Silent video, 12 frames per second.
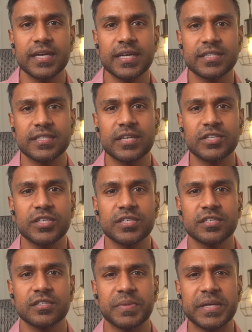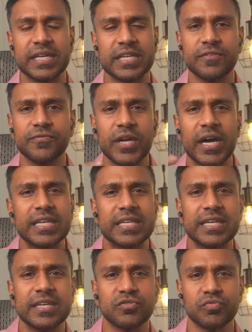Instead, she's explaining different
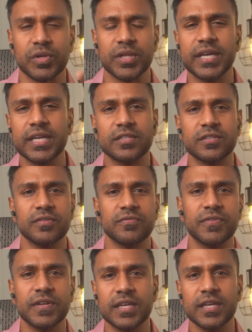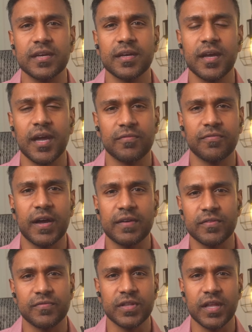ideas related to infinity at five
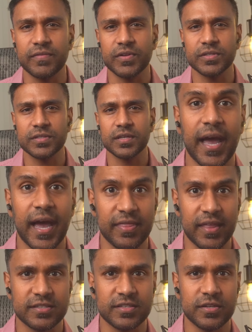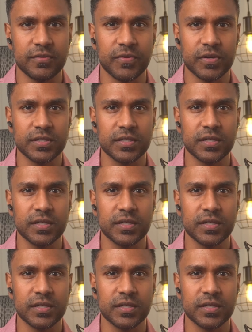different levels. And that's different.